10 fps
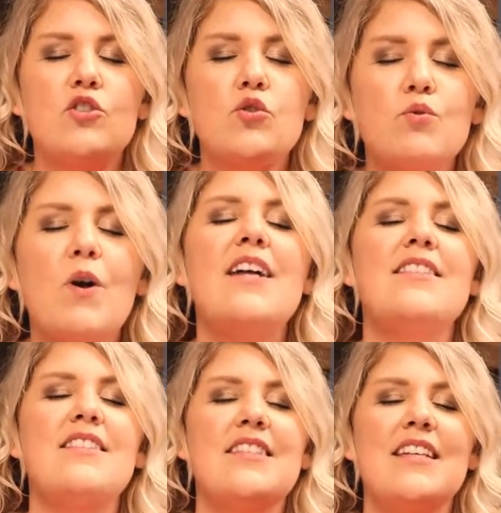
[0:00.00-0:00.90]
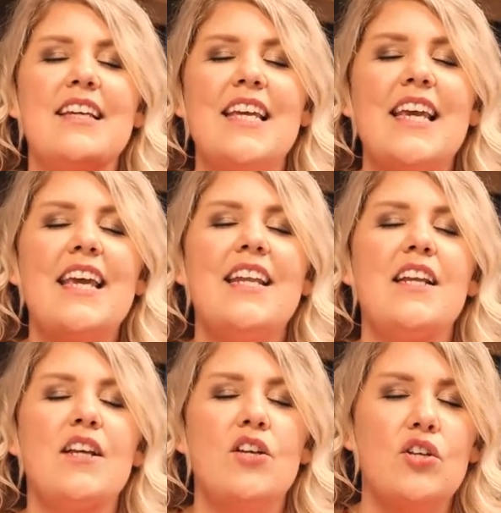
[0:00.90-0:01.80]
trust
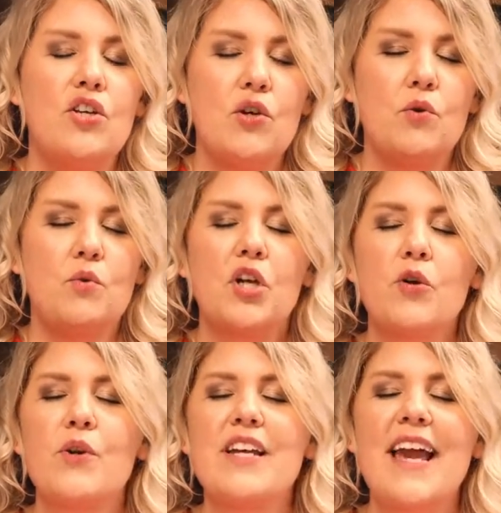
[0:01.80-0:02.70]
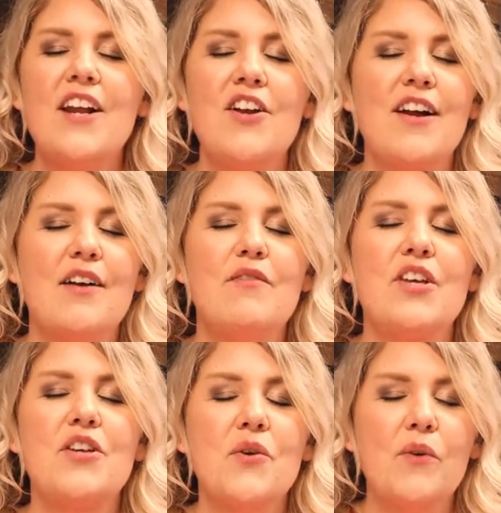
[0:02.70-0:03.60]
in you. The creator of
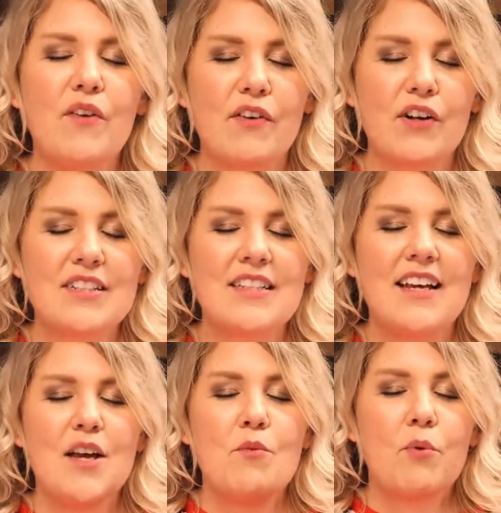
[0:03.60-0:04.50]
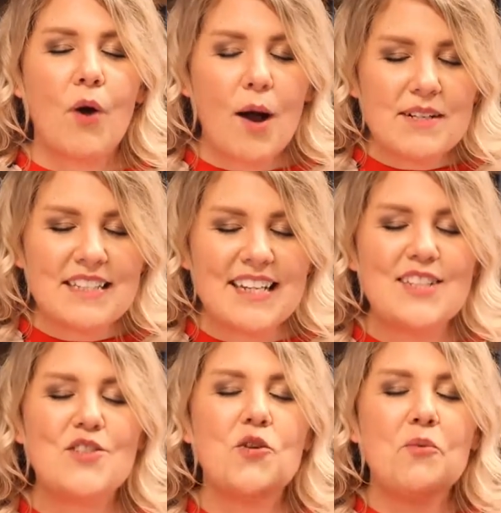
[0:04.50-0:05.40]
the universe
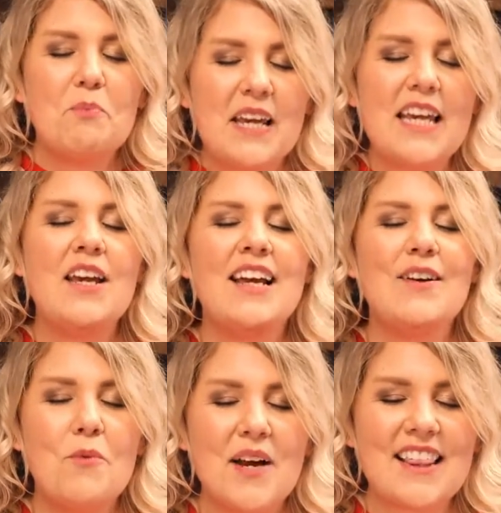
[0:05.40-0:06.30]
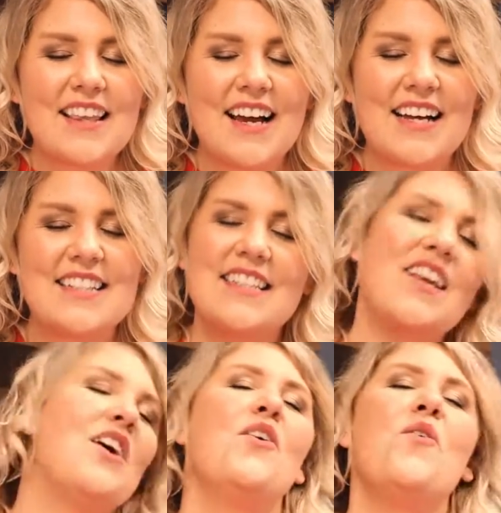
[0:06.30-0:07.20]
promises to be with us.
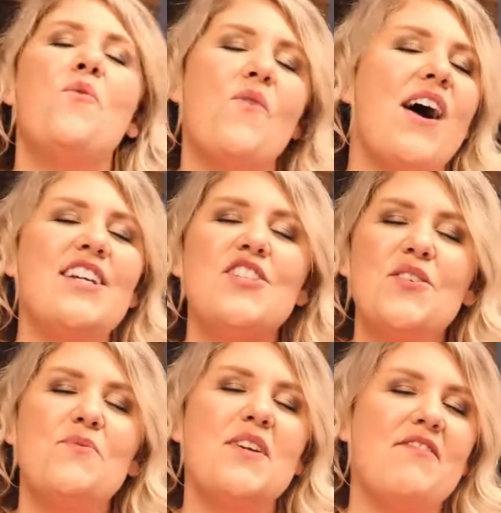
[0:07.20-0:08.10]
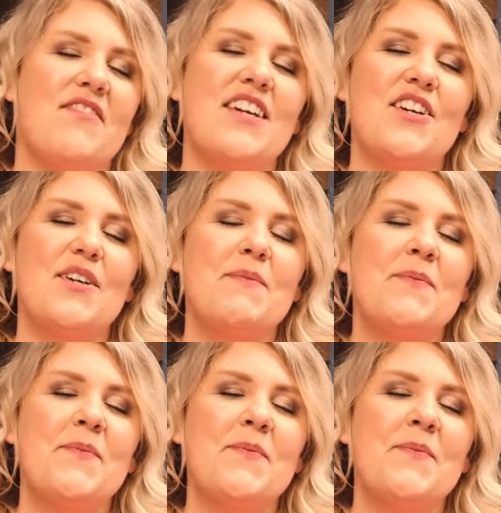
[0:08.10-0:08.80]
Why should we fear?